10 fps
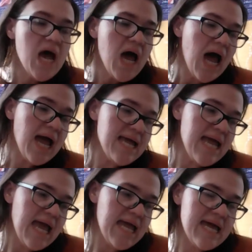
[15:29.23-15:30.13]
I
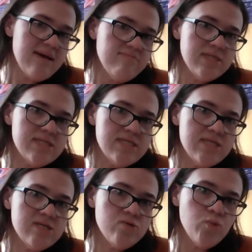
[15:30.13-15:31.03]
am
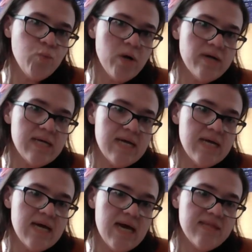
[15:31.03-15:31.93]
still
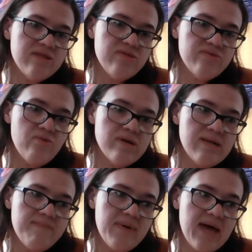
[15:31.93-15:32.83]
working on the throwing
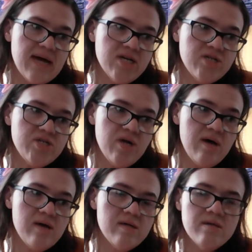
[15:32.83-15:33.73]
it back
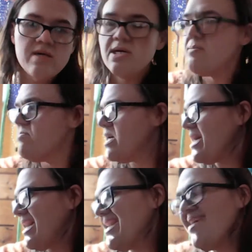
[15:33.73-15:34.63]
shawl, but
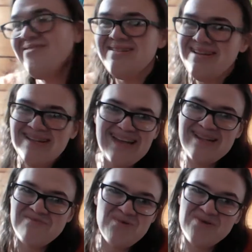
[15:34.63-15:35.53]
I haven't did
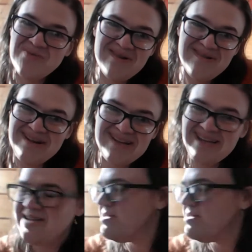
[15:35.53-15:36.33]
any more work on it,